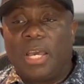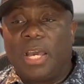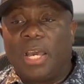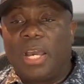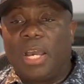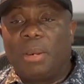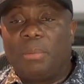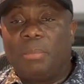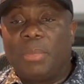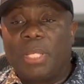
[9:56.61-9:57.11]

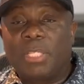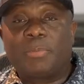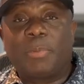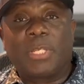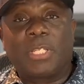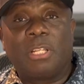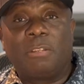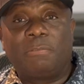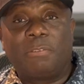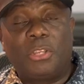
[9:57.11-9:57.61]
um,
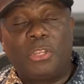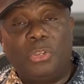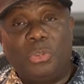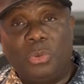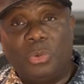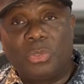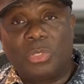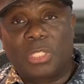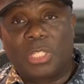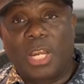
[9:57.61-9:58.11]
especially for
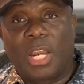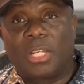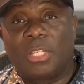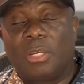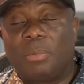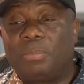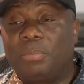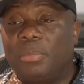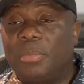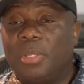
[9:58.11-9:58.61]
new
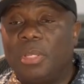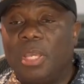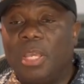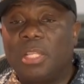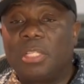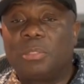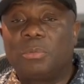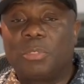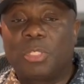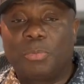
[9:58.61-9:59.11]
startup.
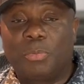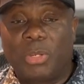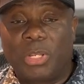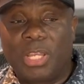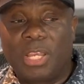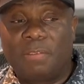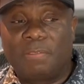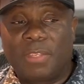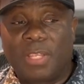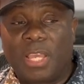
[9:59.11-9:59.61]
It's
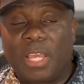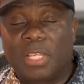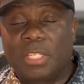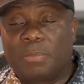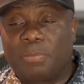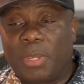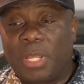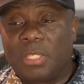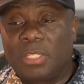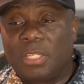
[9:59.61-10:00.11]
pretty ex
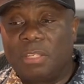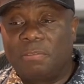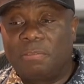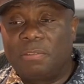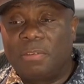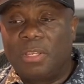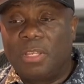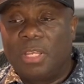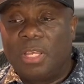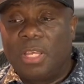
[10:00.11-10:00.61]
expensive.